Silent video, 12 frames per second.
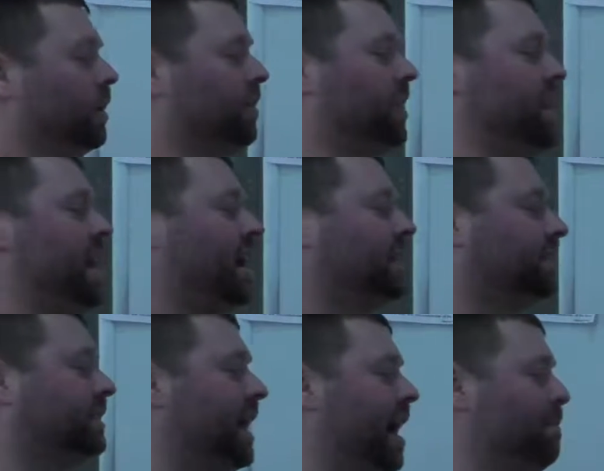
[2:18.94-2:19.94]
The next
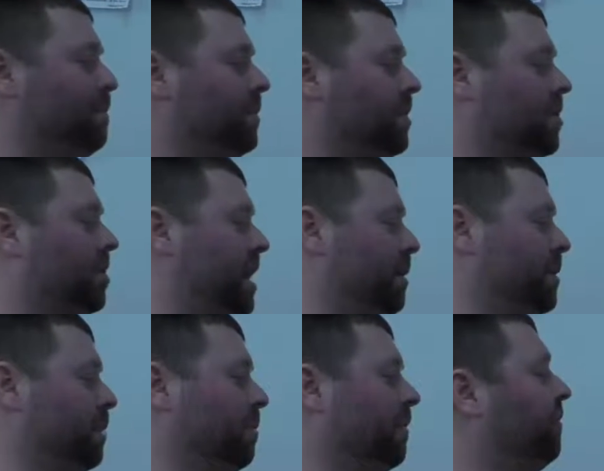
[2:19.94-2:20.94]
step, step
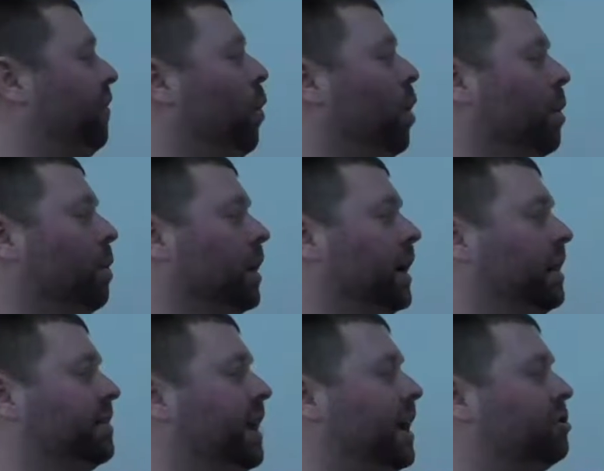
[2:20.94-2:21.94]
number 4, we're
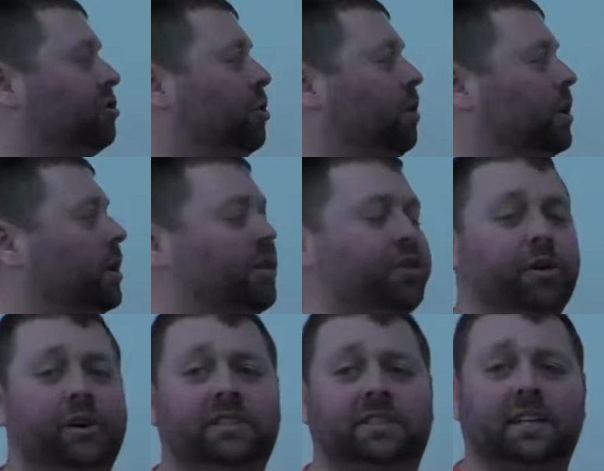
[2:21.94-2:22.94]
going to take
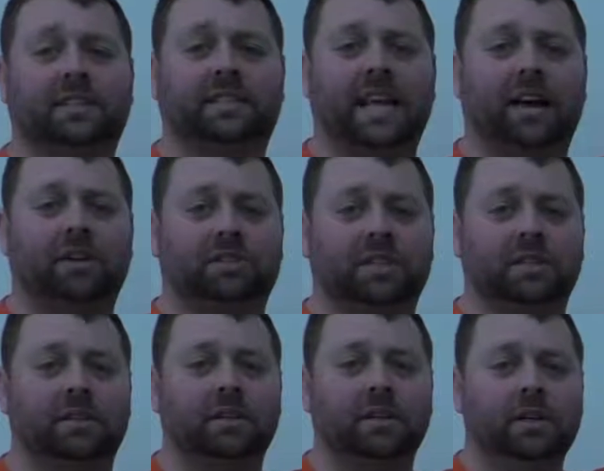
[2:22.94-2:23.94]

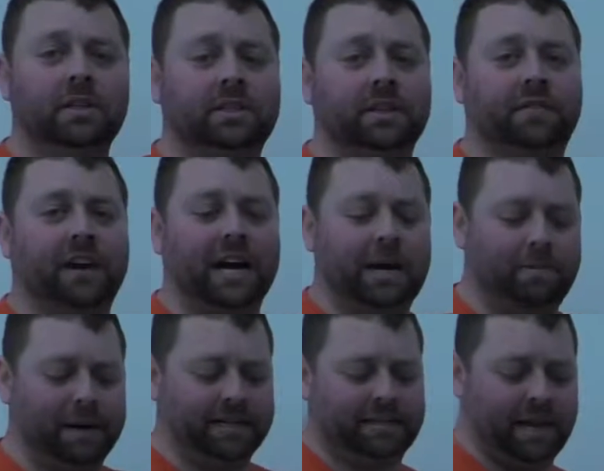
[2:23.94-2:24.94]
236,000 divided
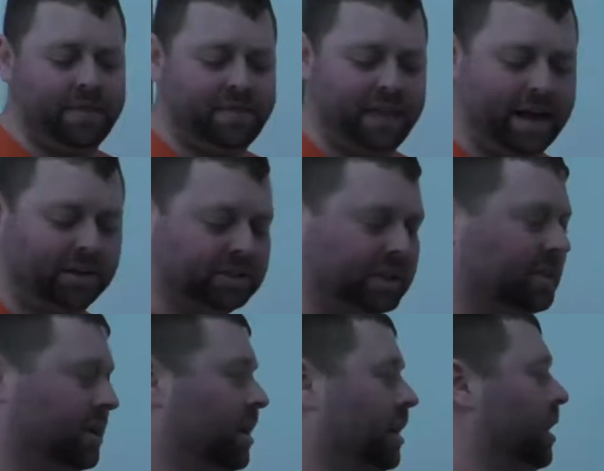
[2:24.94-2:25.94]
by
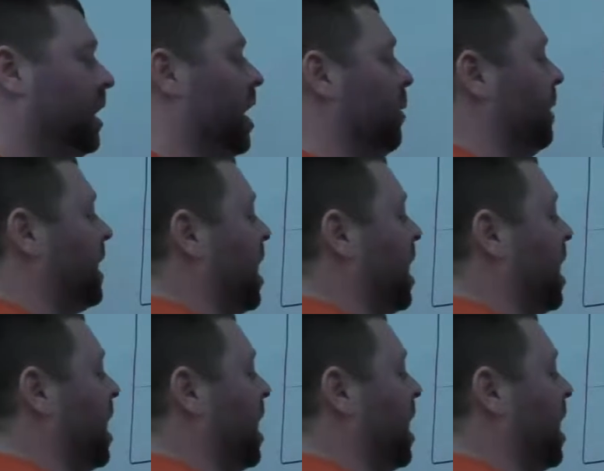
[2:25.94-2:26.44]
10,000, and we